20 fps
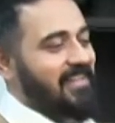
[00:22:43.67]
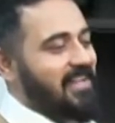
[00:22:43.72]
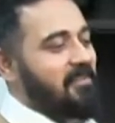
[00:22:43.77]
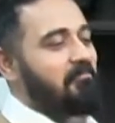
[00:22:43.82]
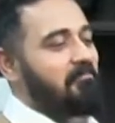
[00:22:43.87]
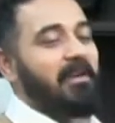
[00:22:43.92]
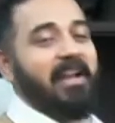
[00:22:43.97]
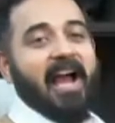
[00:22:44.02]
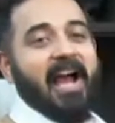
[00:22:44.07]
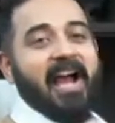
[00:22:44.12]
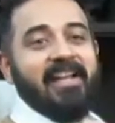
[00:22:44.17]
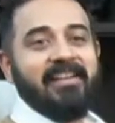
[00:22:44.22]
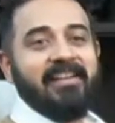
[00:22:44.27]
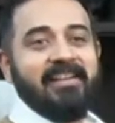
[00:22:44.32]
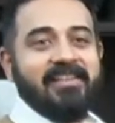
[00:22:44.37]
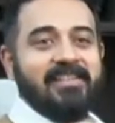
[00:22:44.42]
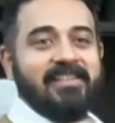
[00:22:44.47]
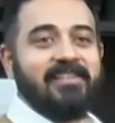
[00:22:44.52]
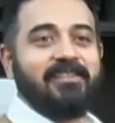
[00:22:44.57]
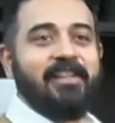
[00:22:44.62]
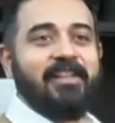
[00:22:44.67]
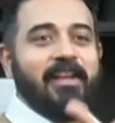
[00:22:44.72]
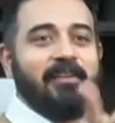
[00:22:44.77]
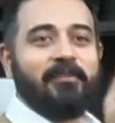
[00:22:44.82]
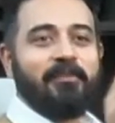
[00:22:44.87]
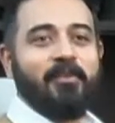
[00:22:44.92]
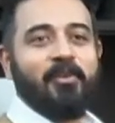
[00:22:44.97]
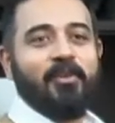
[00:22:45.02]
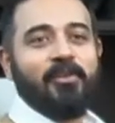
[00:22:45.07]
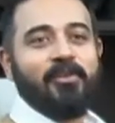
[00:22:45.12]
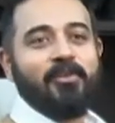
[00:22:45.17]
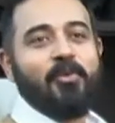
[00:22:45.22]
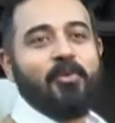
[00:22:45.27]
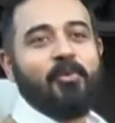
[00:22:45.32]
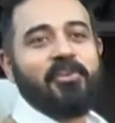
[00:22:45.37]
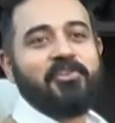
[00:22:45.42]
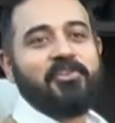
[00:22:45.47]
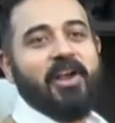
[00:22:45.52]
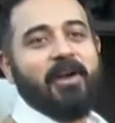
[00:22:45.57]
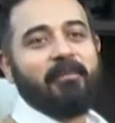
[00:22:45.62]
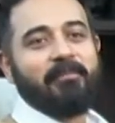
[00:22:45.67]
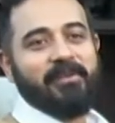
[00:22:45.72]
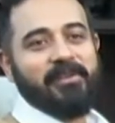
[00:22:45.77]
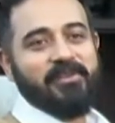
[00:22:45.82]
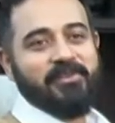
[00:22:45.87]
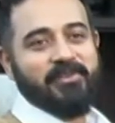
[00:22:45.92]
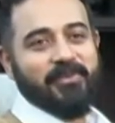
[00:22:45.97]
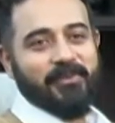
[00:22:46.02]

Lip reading: but high risk therefore lower Sharpe ratio.